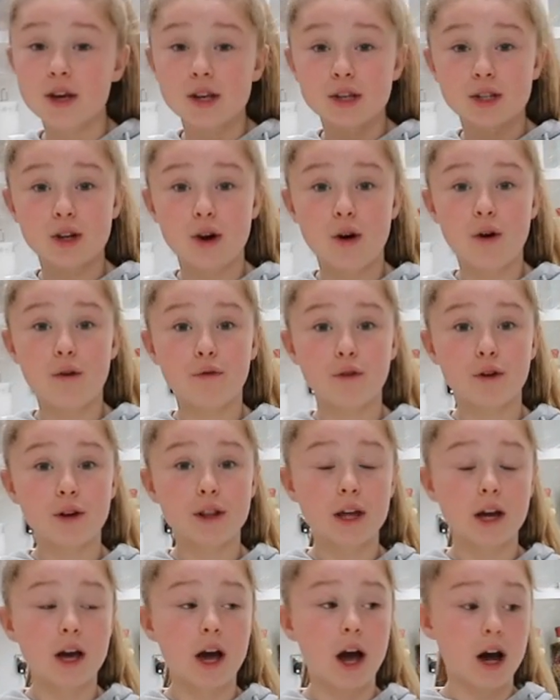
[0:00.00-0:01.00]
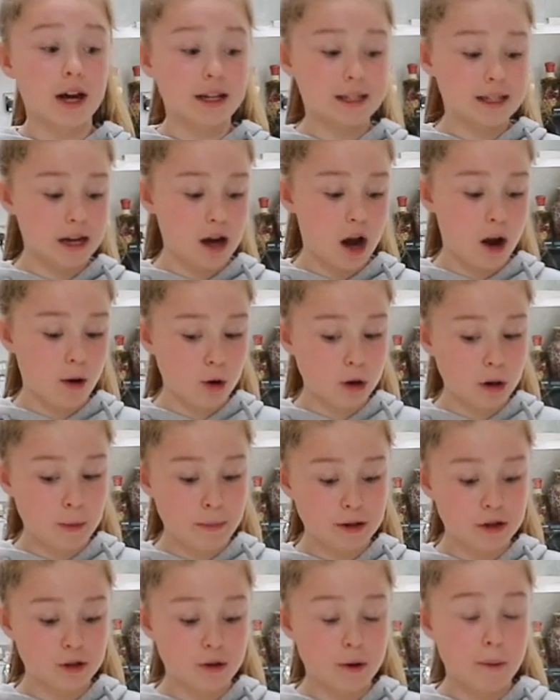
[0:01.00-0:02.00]
So for the icing, I'm going to
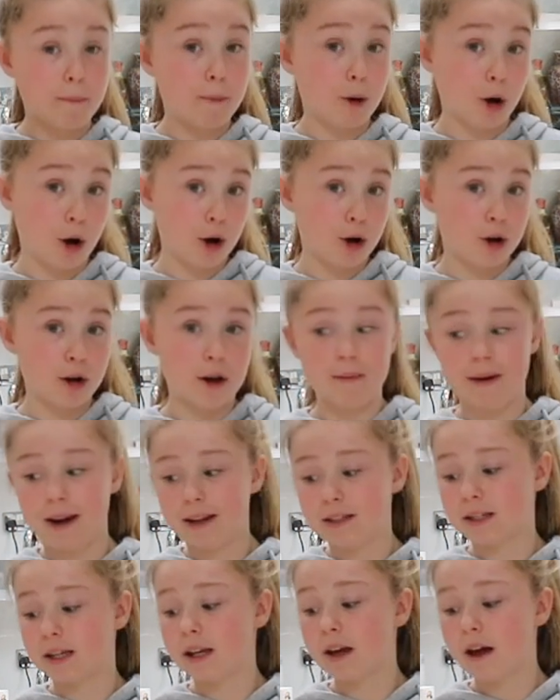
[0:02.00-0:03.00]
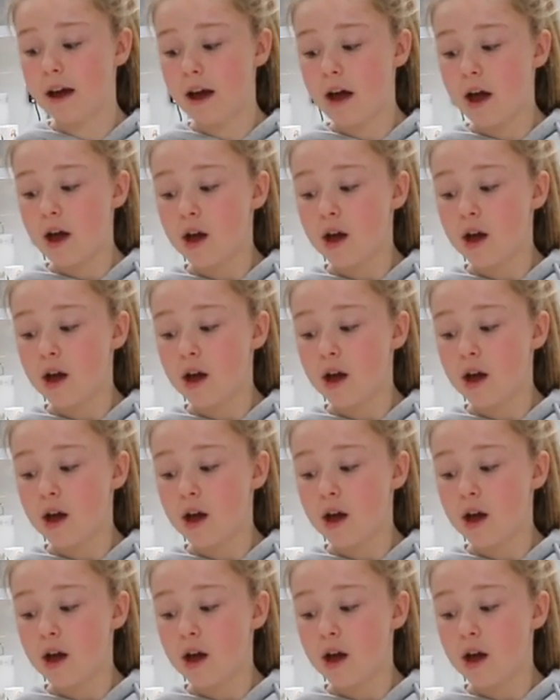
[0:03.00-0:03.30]
be doing buttercream icing.